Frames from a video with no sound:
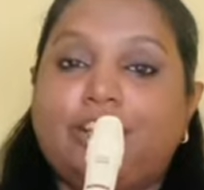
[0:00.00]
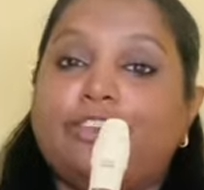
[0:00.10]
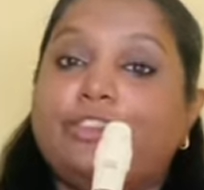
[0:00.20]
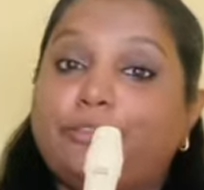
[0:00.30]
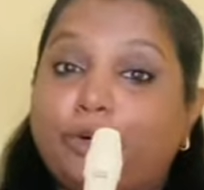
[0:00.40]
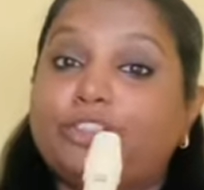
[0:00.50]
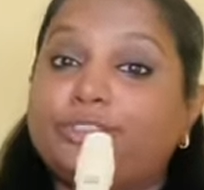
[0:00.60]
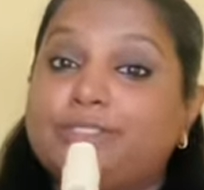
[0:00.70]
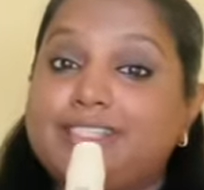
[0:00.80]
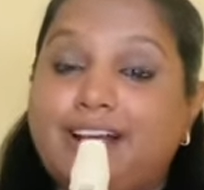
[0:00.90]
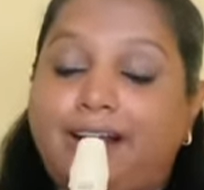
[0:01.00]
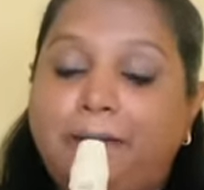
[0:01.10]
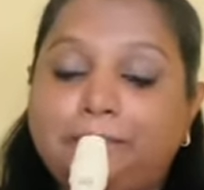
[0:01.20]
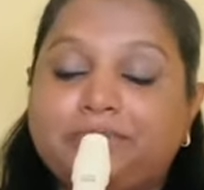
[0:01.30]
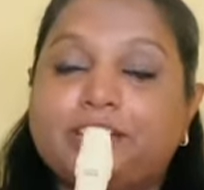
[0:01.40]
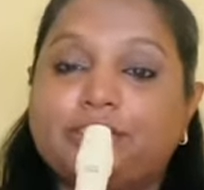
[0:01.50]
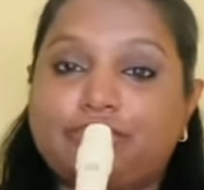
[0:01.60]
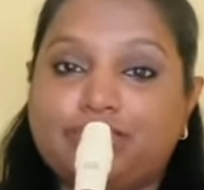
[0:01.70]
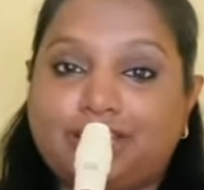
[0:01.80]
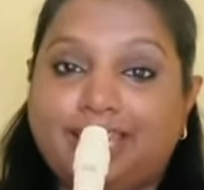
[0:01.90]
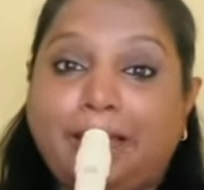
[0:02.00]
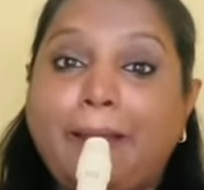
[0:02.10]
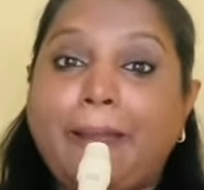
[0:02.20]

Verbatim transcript: The four notes are G,